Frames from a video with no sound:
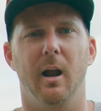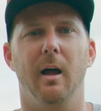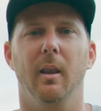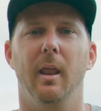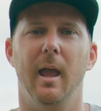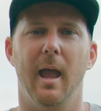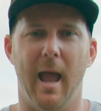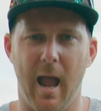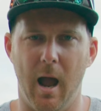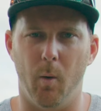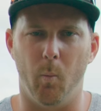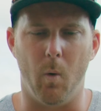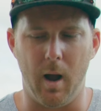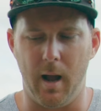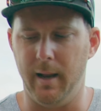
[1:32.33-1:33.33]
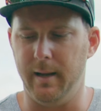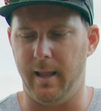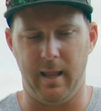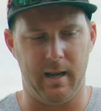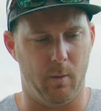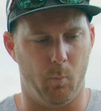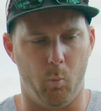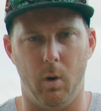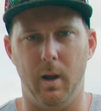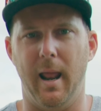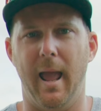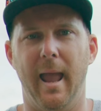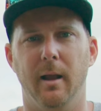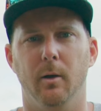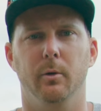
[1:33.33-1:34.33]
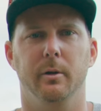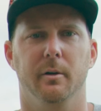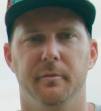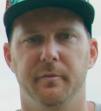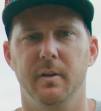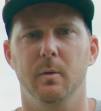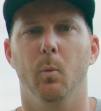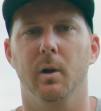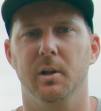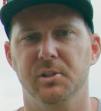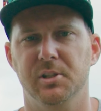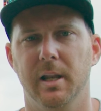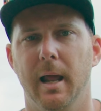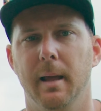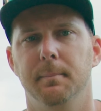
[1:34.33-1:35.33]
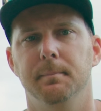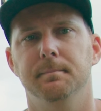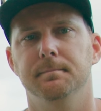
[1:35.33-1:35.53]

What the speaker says: out how wide and at what angle your feet want to sit at.